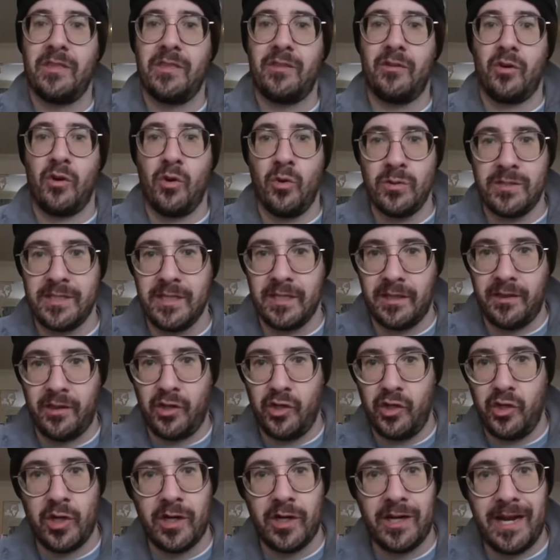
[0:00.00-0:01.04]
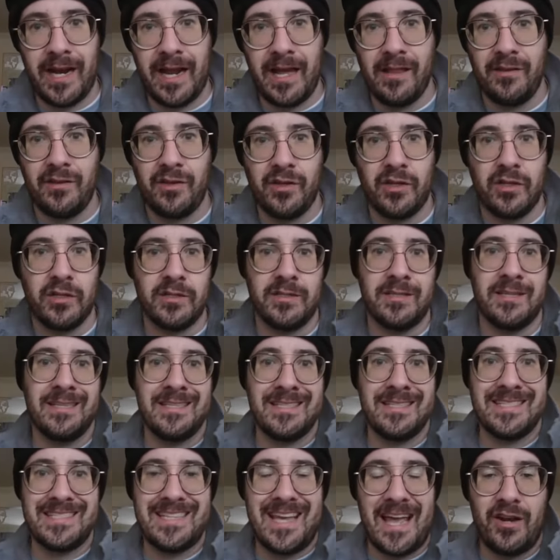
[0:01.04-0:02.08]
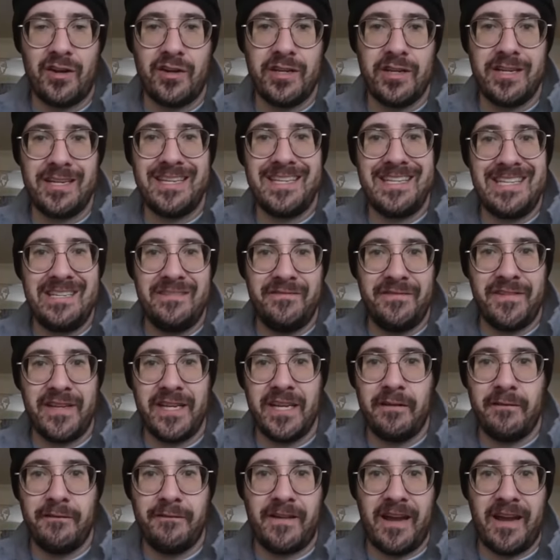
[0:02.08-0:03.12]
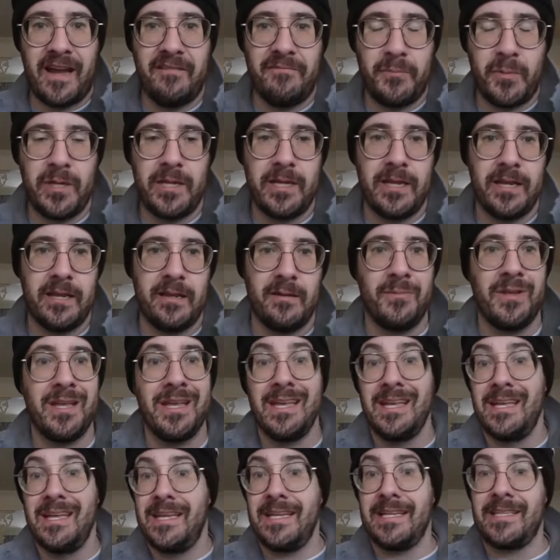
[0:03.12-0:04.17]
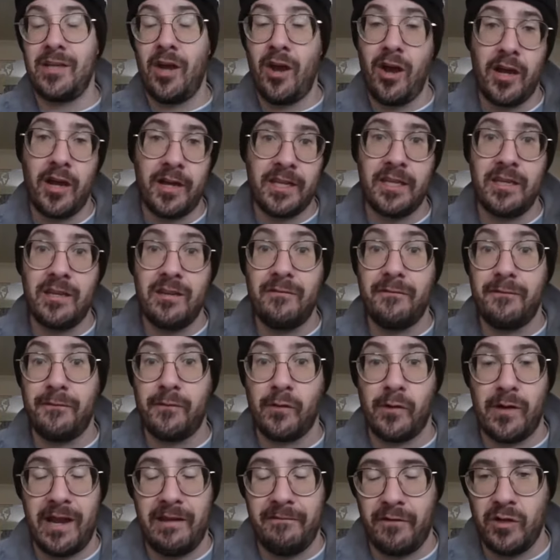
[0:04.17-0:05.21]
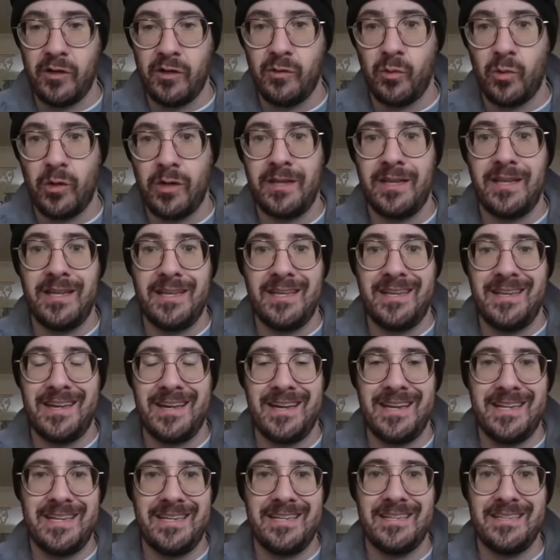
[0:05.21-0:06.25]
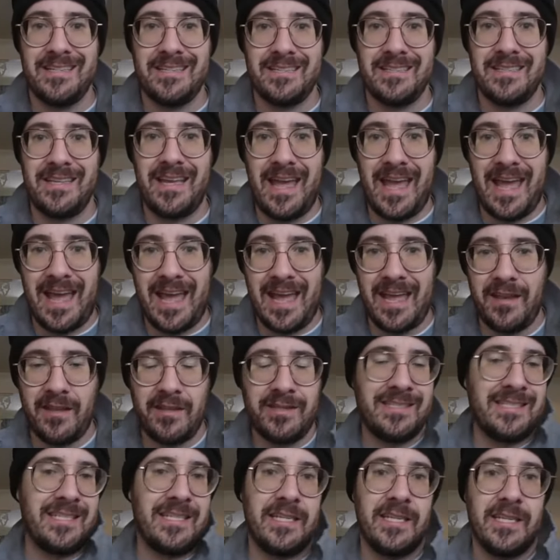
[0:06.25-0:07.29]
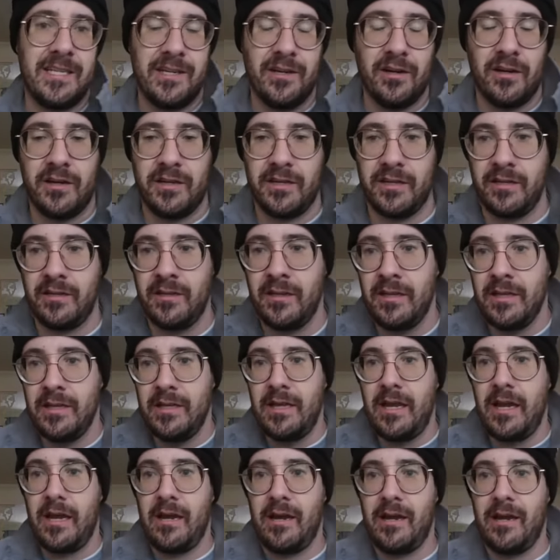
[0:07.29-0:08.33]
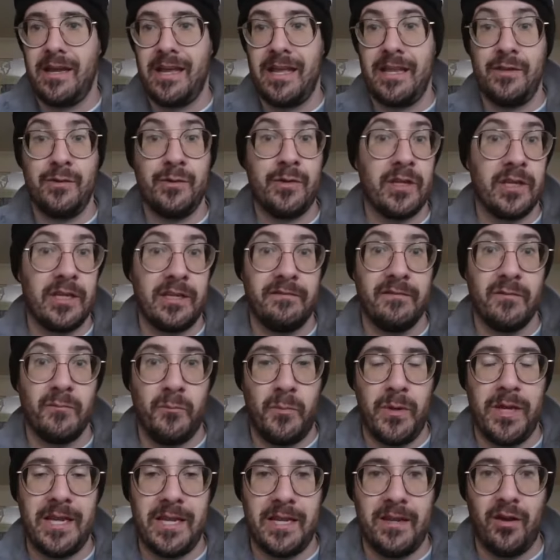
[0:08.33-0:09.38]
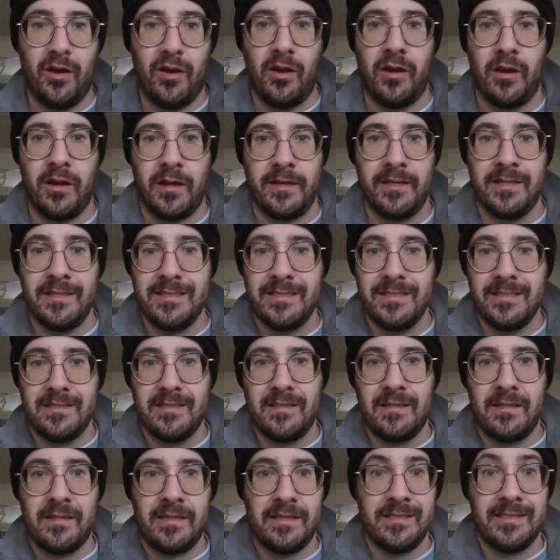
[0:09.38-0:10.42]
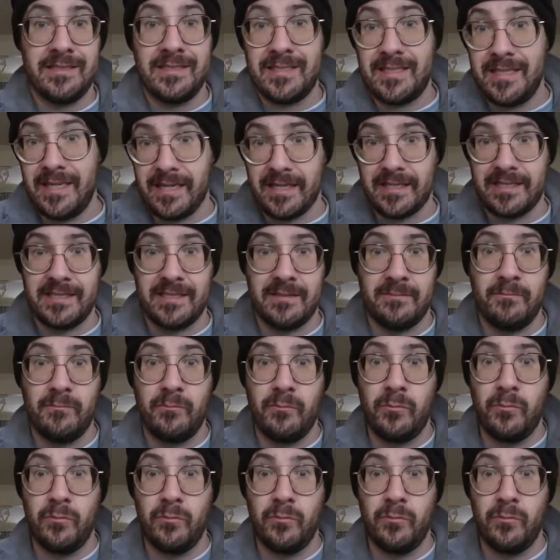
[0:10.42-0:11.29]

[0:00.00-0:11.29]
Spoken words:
They're hosting the New York Islanders Saturday evening, 5 p.m. It's hockey for everyone night at TD Garden, and you can even bid on sticks